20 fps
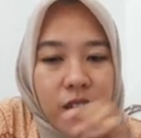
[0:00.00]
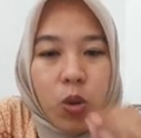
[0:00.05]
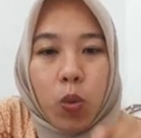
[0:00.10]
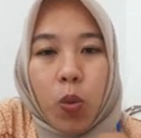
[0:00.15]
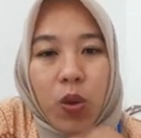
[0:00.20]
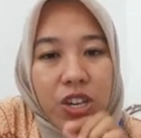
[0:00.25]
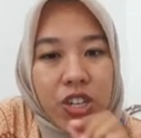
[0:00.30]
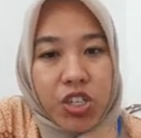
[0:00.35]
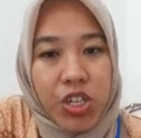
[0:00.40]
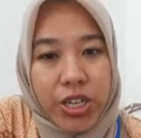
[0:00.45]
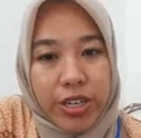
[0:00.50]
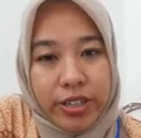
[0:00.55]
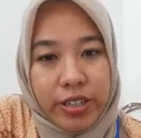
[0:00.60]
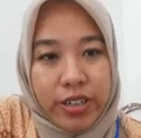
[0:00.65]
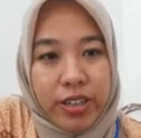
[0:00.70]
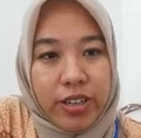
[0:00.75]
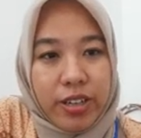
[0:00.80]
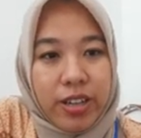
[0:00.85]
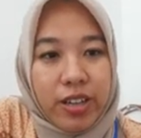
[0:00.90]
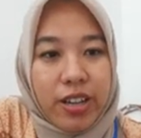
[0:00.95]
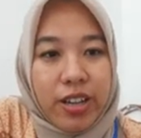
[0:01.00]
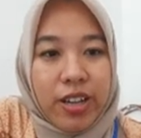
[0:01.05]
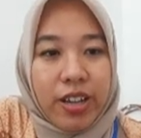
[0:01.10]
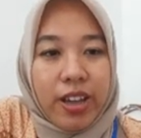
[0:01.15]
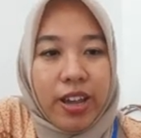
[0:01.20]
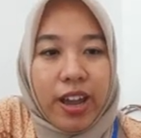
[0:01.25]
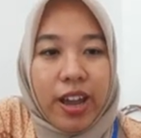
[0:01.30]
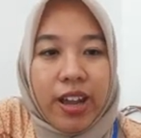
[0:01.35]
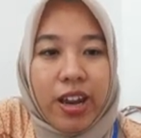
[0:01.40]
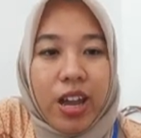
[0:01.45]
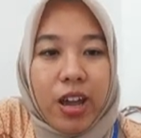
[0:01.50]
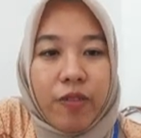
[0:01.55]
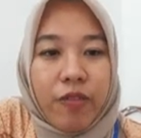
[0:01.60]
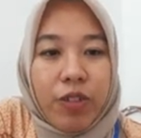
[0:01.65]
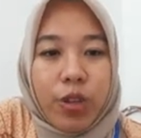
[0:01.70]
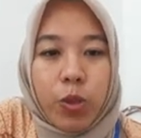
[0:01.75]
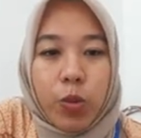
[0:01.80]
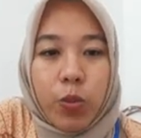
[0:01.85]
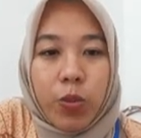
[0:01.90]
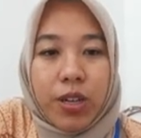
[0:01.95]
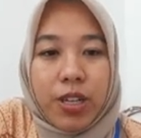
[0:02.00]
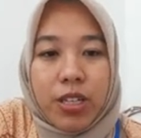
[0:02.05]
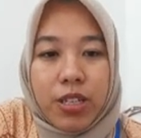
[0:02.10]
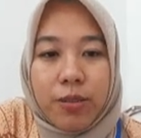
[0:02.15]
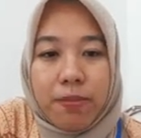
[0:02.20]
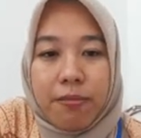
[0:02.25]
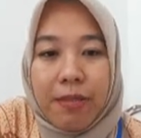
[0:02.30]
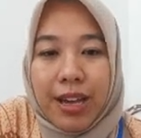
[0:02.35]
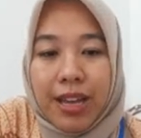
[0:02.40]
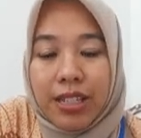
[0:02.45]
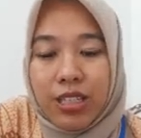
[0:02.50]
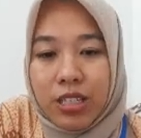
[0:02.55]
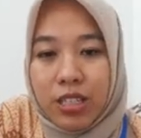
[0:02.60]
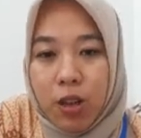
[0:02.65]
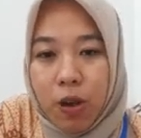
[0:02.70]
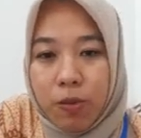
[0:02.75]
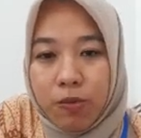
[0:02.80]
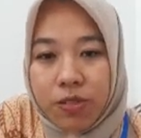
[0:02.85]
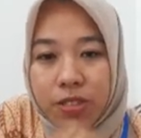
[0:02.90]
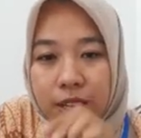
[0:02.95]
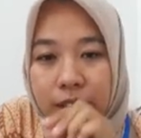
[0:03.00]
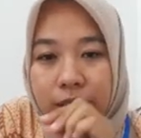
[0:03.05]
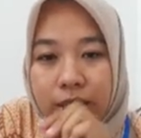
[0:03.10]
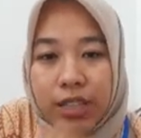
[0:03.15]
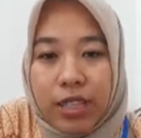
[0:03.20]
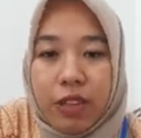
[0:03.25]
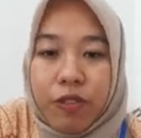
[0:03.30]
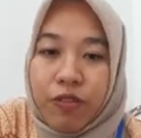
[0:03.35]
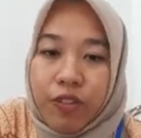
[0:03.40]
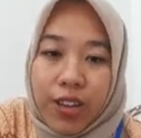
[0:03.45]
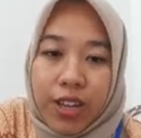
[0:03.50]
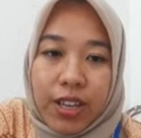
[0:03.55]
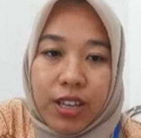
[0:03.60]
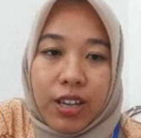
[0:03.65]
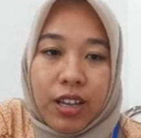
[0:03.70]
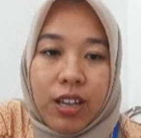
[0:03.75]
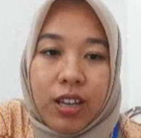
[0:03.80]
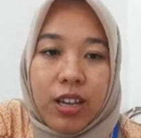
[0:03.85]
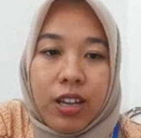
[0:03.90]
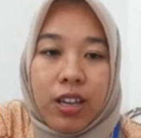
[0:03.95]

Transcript: question and evaluate the method of scientific